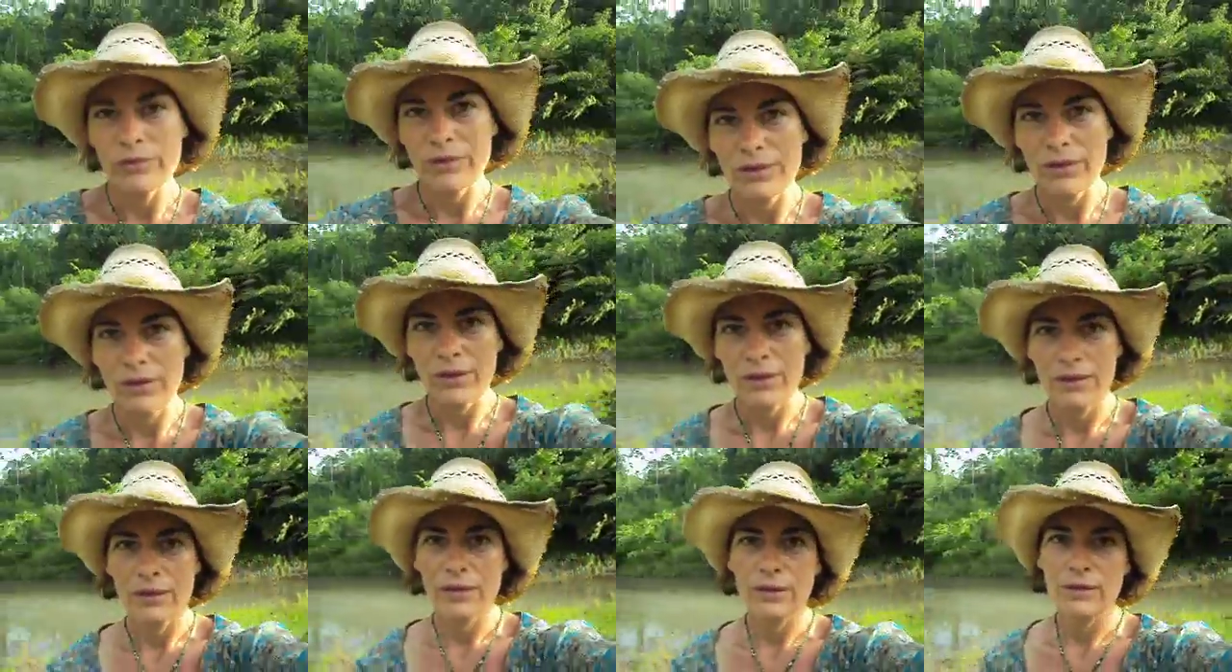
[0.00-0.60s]
one of
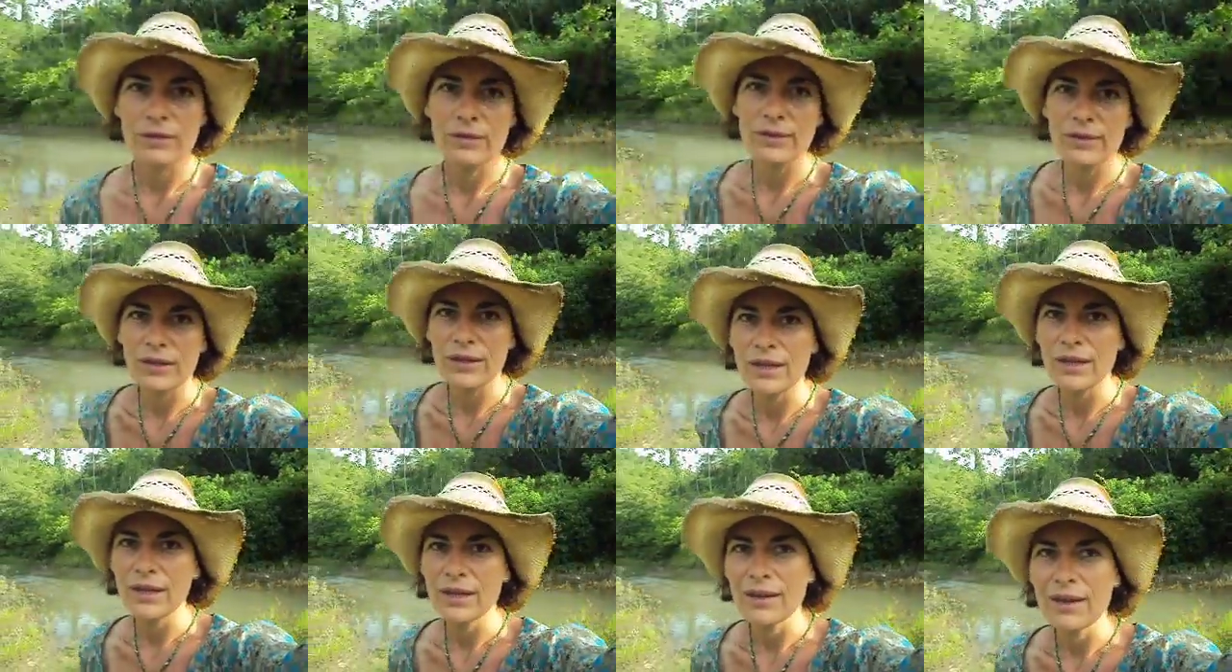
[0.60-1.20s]

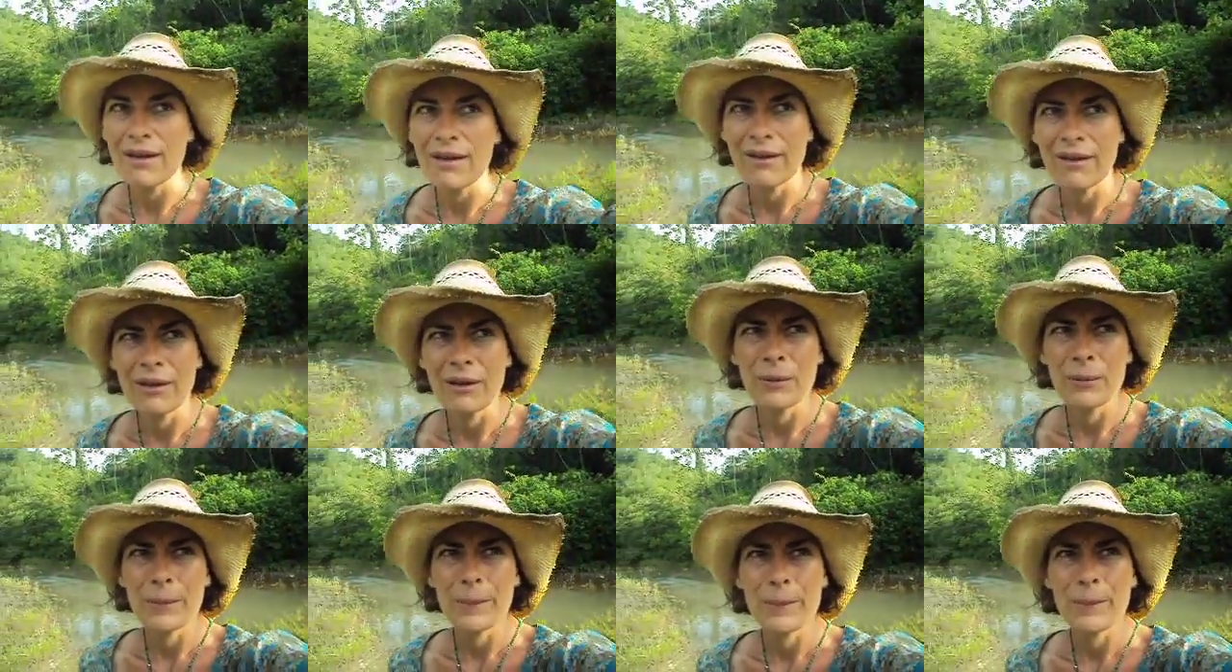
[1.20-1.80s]

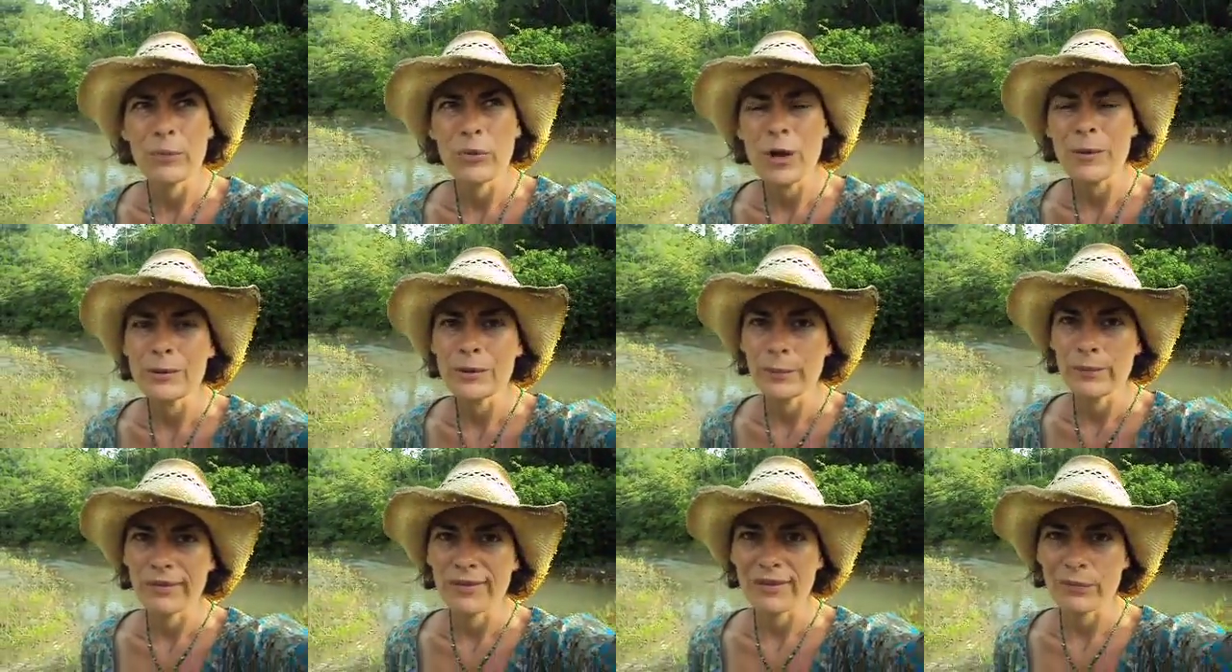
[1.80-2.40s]
the
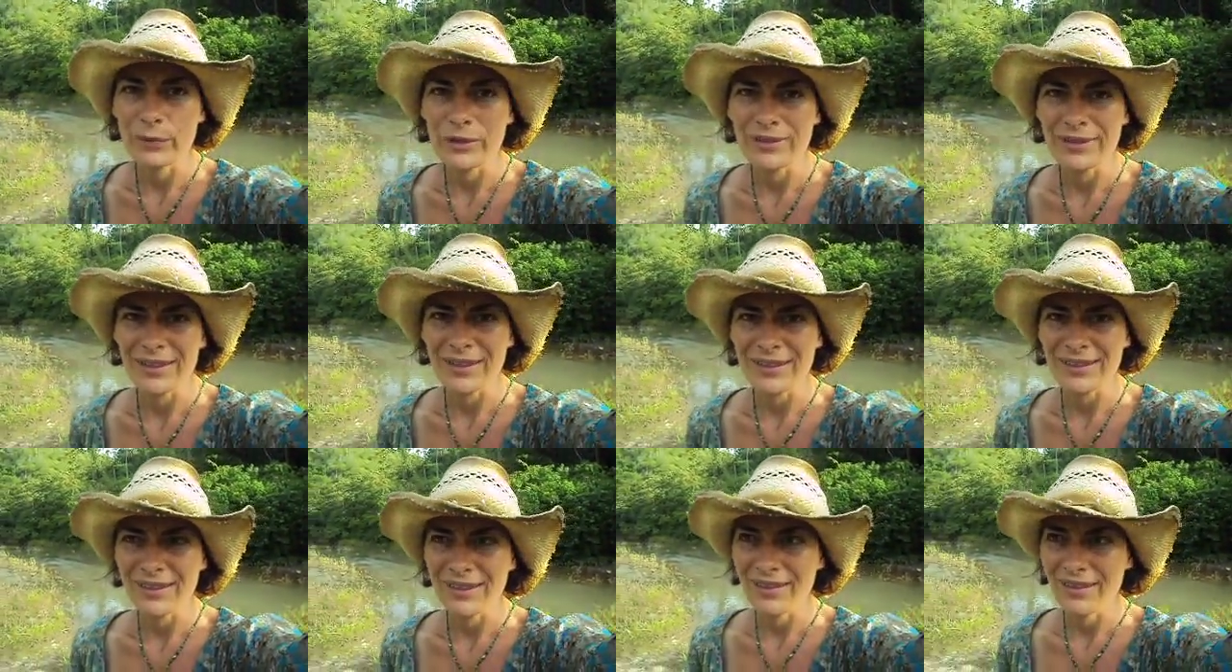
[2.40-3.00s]
problems with
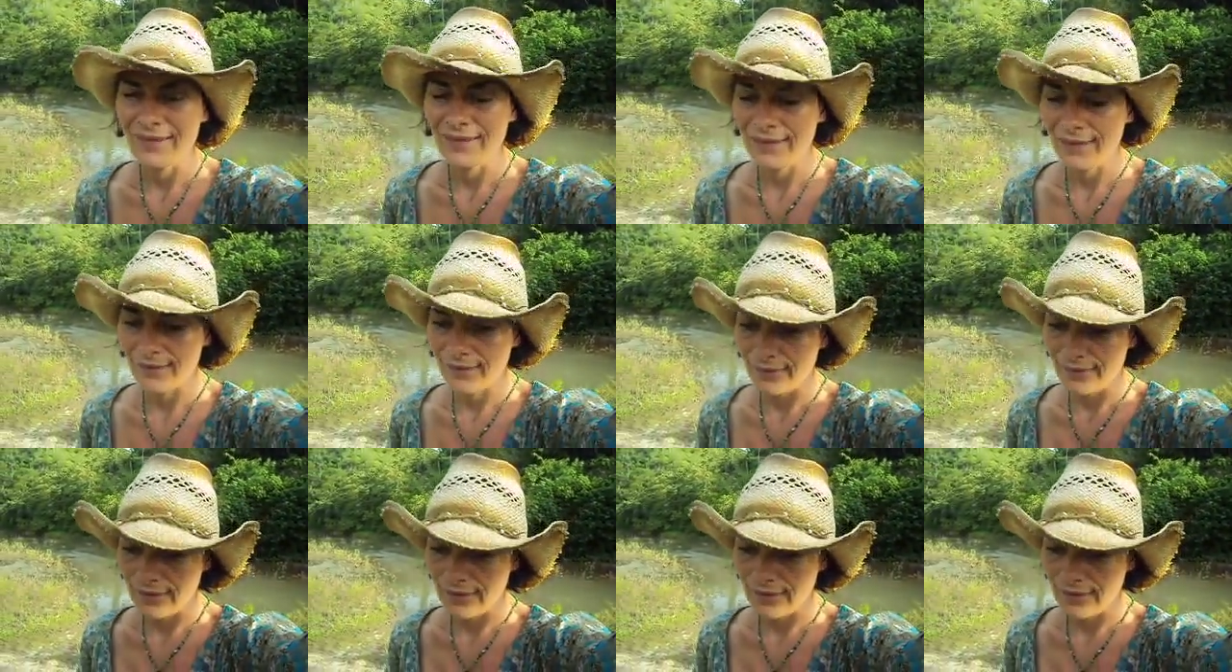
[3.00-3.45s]
it is